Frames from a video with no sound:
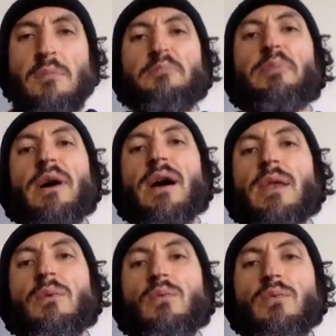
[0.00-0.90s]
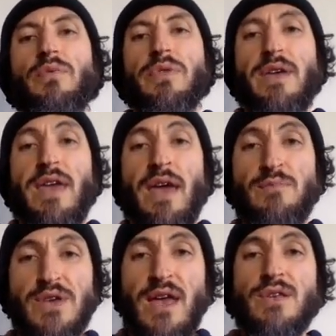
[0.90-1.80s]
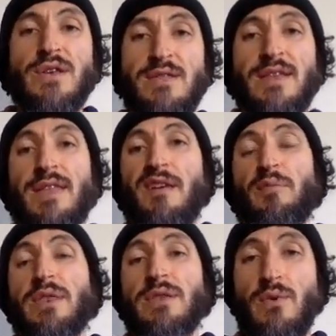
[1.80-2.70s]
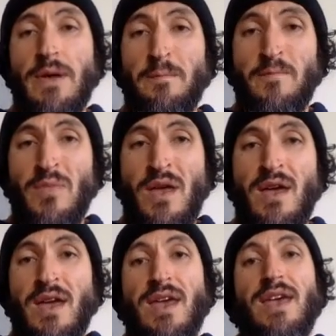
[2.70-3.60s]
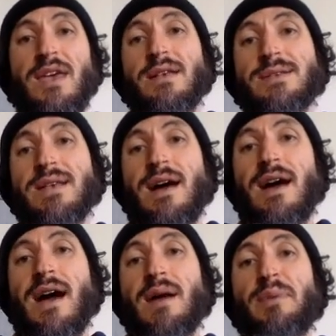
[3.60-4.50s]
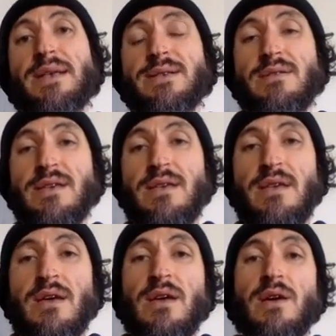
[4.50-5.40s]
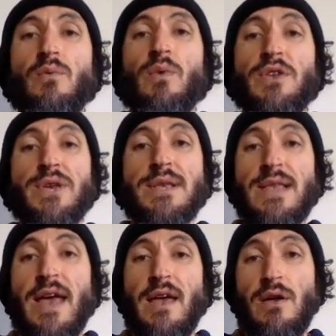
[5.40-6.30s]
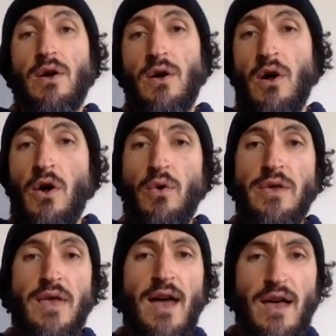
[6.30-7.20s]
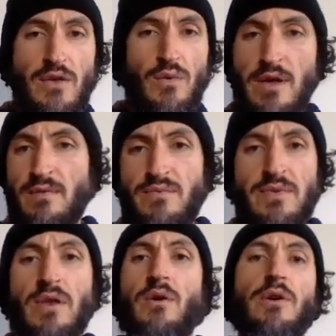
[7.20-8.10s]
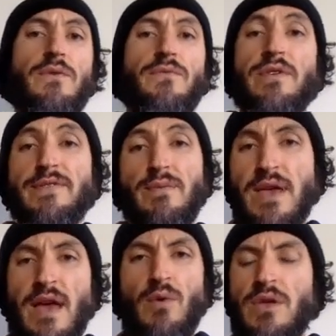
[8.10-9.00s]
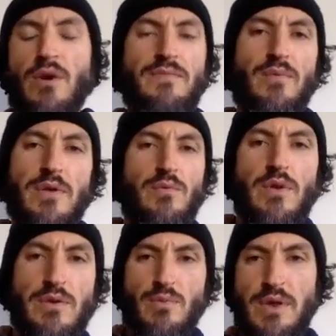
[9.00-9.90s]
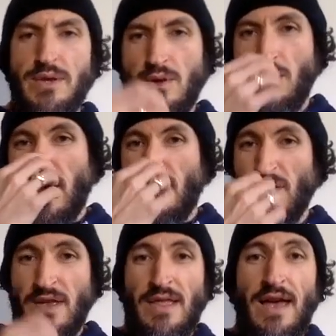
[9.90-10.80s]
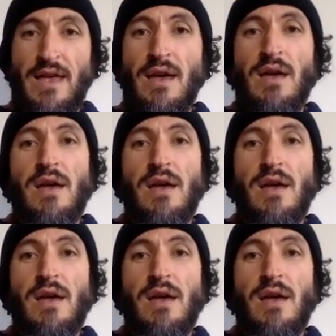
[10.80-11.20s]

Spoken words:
But the game-changing thing that I've been doing is I basically, when she's like, oh, yeah, you want to, are you free this weekend? What are you up to? What is your weekend looking like